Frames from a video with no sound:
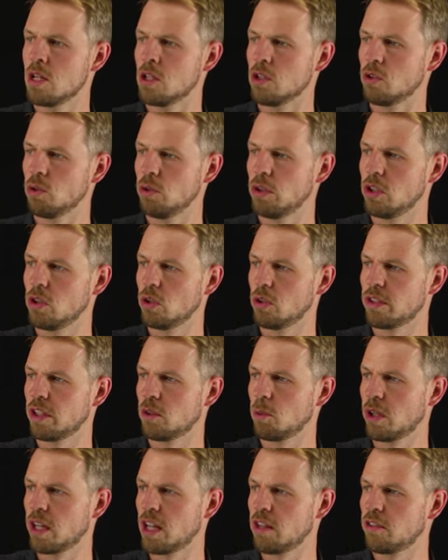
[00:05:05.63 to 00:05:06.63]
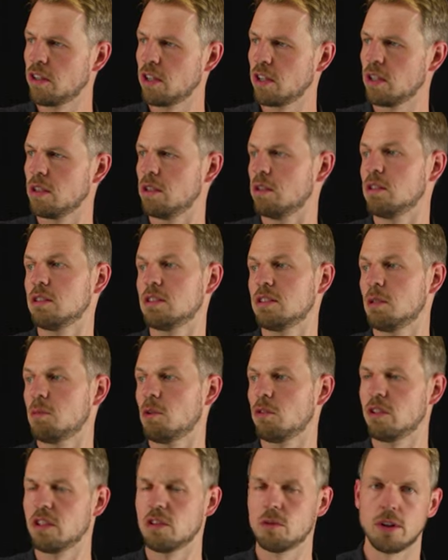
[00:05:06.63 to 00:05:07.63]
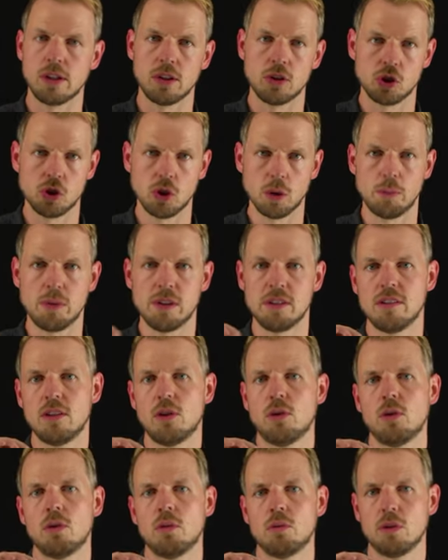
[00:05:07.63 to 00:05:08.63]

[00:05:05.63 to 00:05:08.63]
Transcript: to denote that whenever some of these values should be zero,